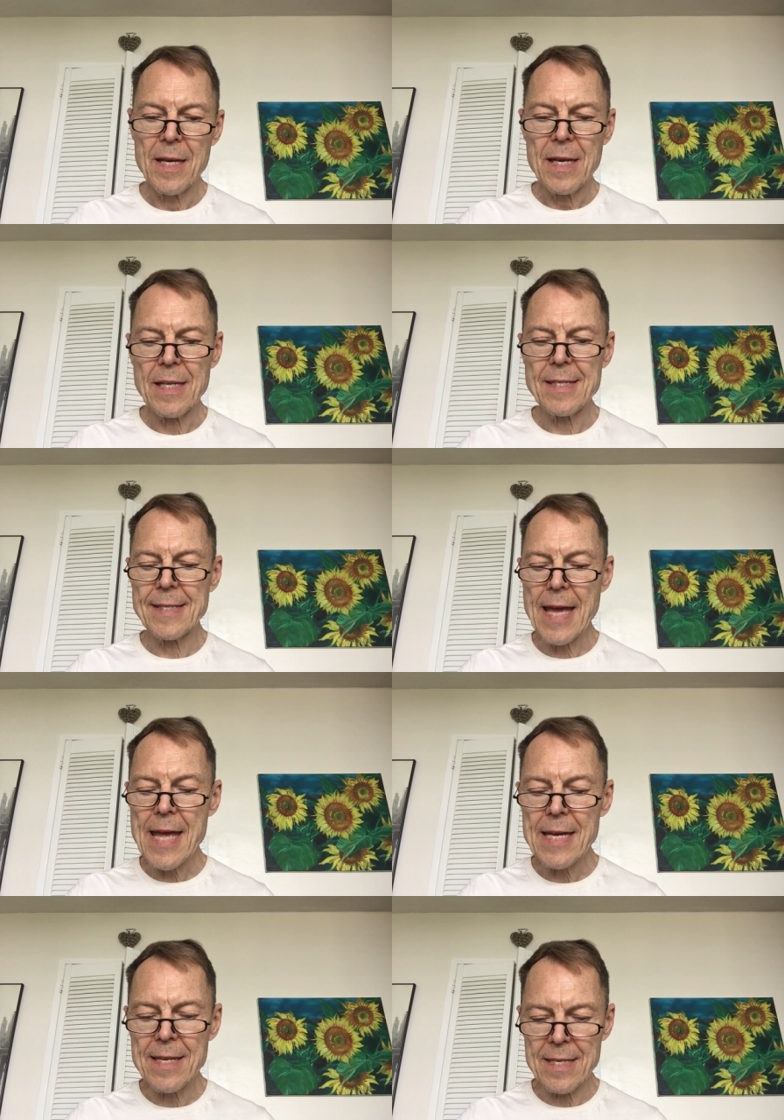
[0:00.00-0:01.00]
its
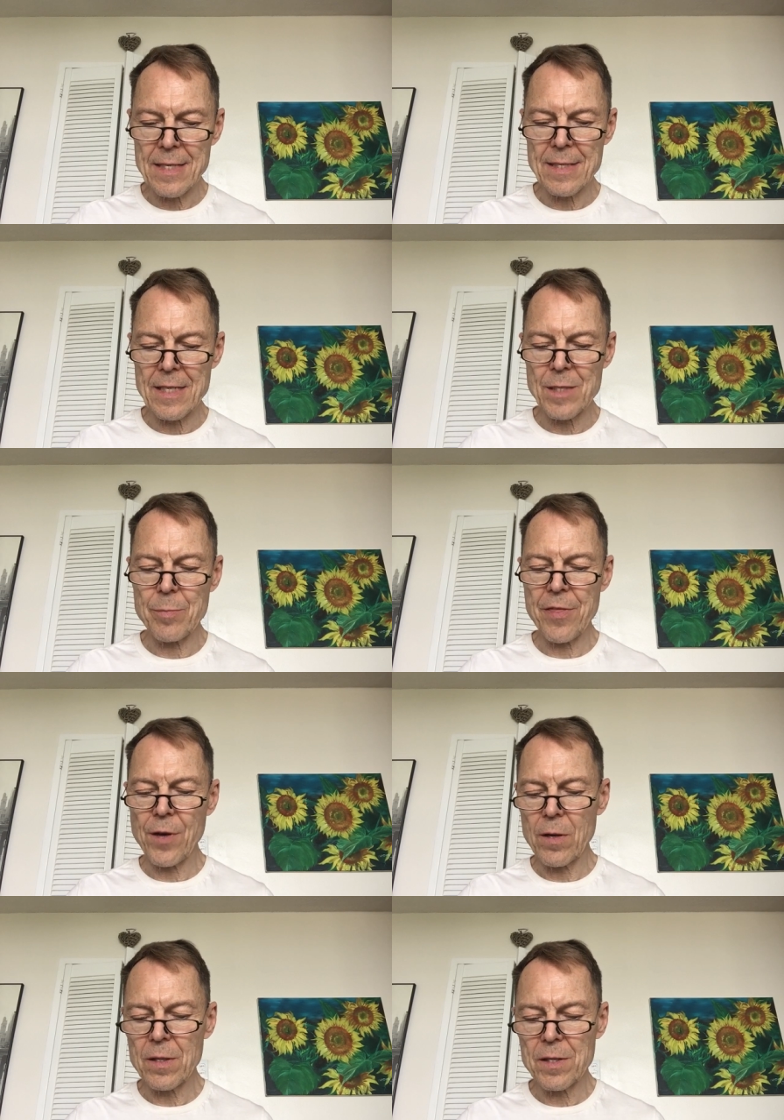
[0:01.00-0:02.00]
deities, its
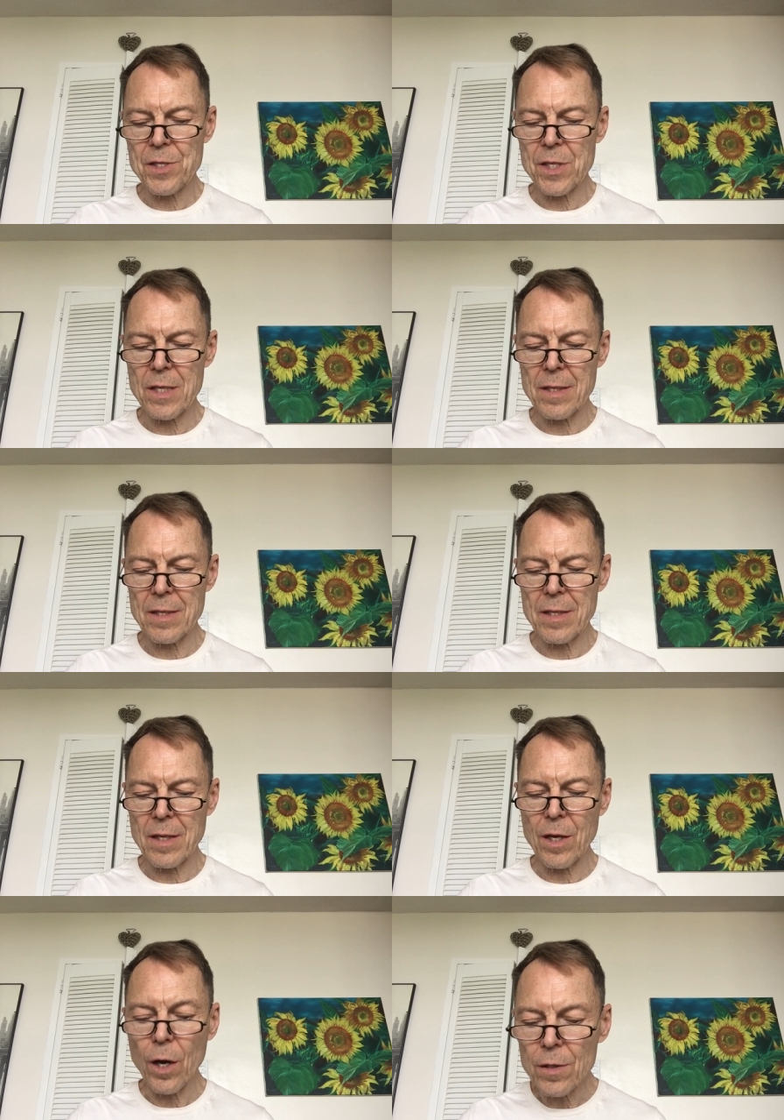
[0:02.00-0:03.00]
mythology,
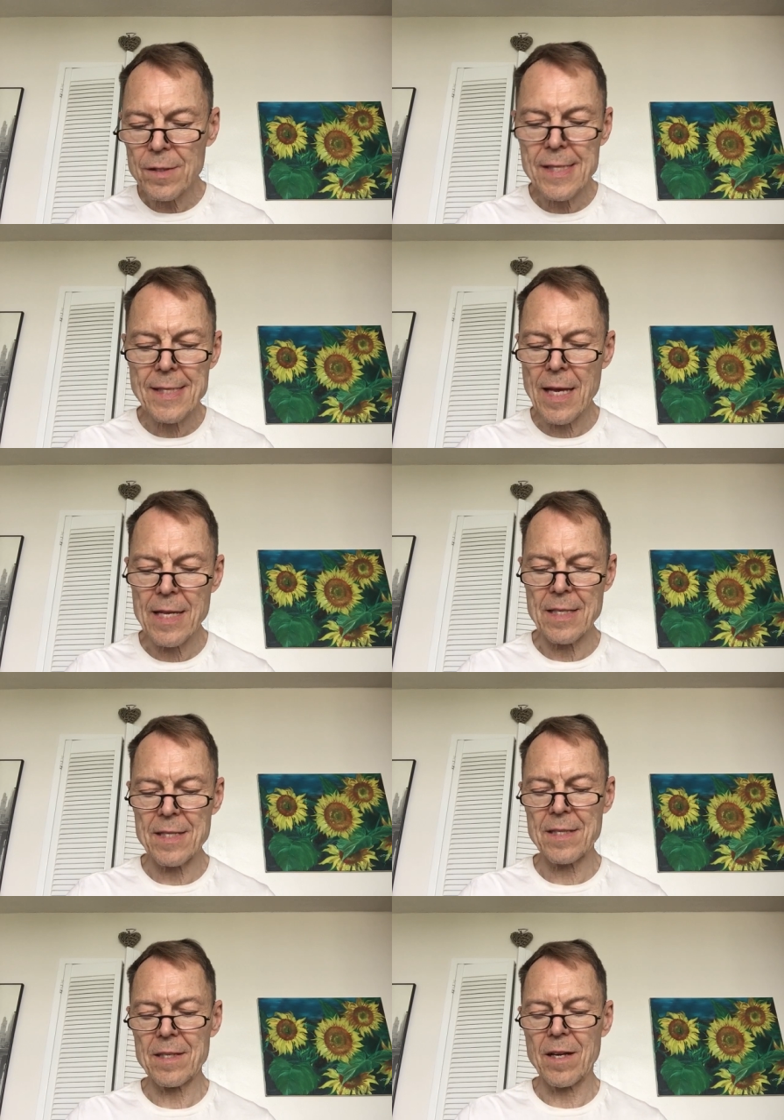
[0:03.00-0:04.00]
cult
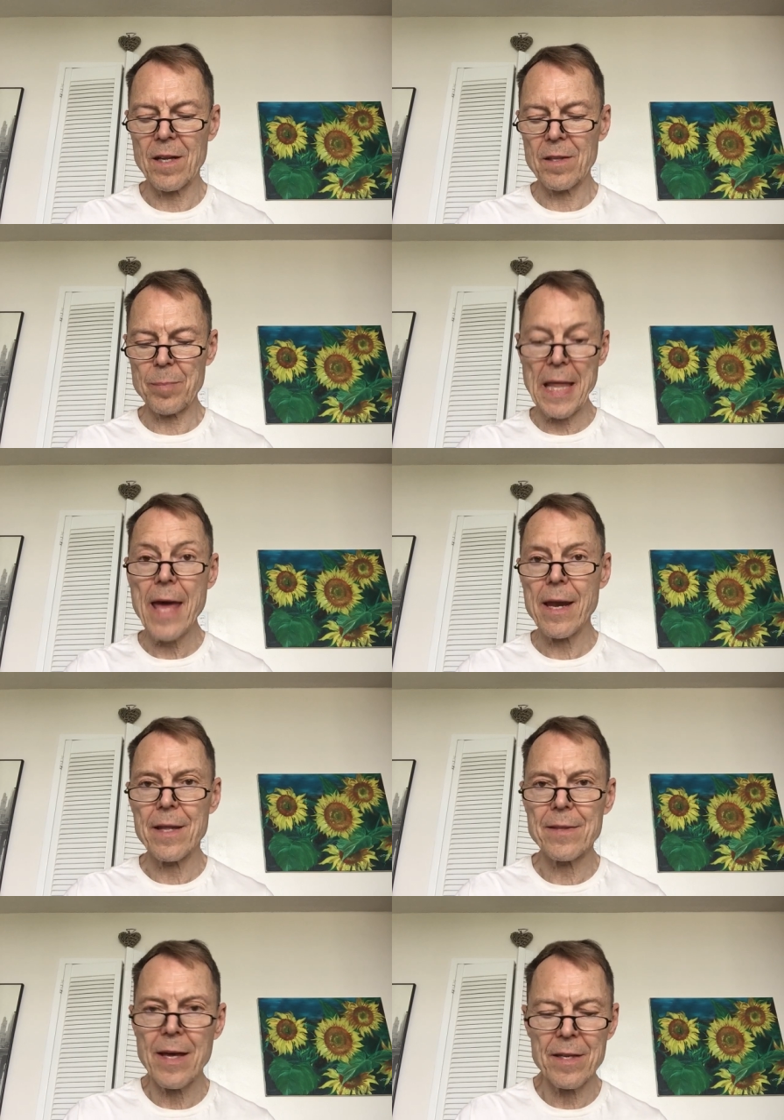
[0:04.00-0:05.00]
sites on the planet
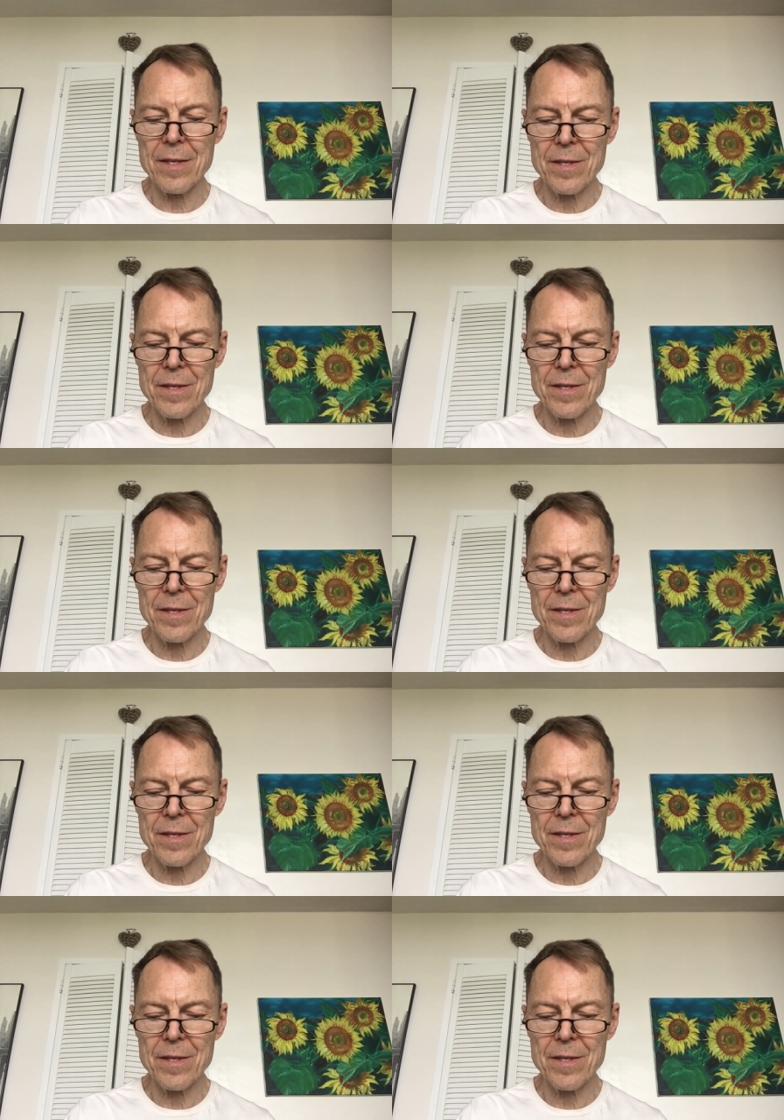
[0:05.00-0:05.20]
that